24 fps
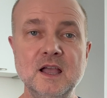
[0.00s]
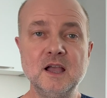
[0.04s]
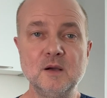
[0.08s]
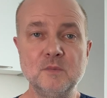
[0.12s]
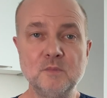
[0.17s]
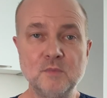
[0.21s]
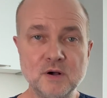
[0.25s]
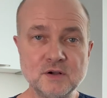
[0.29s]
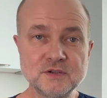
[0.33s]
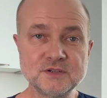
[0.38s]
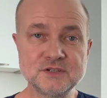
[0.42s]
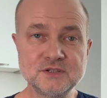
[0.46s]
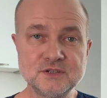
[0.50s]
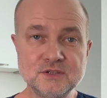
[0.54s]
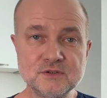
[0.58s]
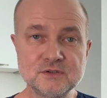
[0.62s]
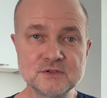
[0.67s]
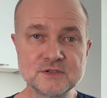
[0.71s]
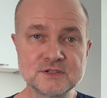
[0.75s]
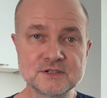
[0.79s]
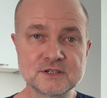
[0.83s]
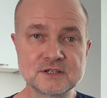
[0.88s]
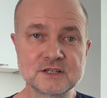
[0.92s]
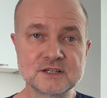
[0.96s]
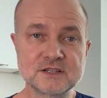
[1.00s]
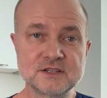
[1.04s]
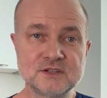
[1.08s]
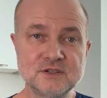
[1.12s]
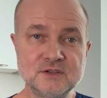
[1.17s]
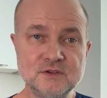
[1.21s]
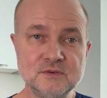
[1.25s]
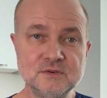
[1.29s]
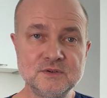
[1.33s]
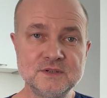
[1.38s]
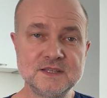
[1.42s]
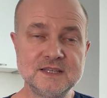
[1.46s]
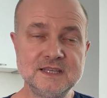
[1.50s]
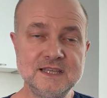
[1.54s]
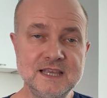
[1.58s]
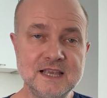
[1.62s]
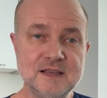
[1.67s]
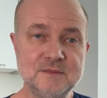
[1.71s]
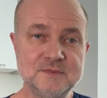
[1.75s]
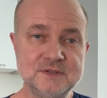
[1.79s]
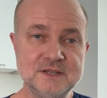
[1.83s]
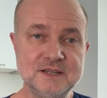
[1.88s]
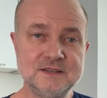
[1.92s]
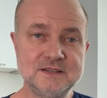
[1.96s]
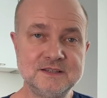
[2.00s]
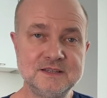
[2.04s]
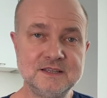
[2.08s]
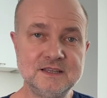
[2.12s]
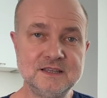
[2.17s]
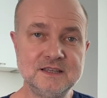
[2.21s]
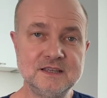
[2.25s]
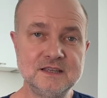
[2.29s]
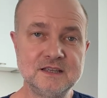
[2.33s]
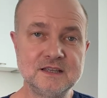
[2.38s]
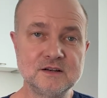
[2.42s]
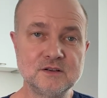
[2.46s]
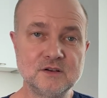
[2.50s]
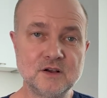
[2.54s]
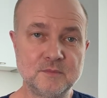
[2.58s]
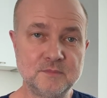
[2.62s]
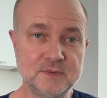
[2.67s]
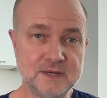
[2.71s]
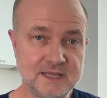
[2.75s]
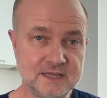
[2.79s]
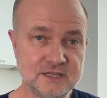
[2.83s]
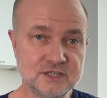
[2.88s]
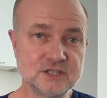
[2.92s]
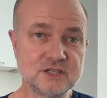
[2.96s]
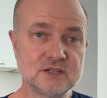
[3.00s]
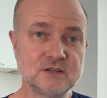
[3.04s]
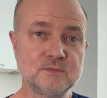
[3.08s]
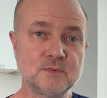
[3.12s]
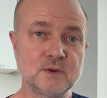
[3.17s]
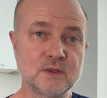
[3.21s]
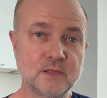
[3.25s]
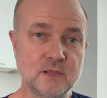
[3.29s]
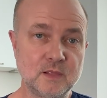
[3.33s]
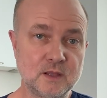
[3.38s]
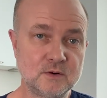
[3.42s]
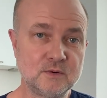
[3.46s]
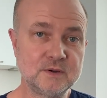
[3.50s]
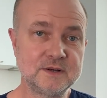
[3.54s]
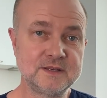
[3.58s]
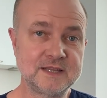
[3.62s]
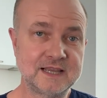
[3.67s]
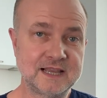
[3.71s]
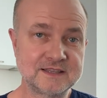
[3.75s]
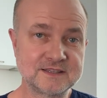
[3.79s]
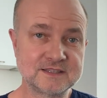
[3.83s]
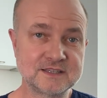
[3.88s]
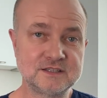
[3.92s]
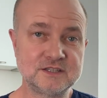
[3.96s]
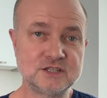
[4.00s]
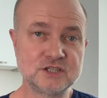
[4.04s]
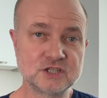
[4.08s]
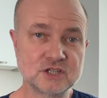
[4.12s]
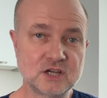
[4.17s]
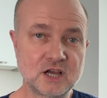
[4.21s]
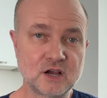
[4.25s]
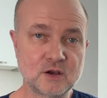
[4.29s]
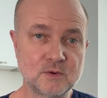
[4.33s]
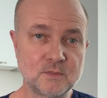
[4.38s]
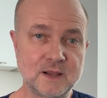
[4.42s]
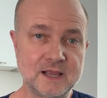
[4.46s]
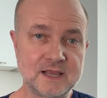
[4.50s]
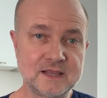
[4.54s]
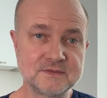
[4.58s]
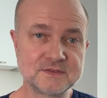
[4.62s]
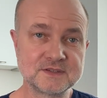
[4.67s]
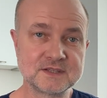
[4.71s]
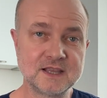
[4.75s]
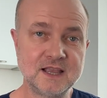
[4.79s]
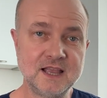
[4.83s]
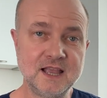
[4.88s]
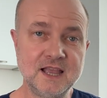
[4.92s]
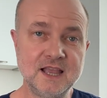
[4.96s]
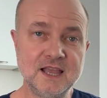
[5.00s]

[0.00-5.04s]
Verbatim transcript: Most users use EMTT in combination with low intensity shock waves.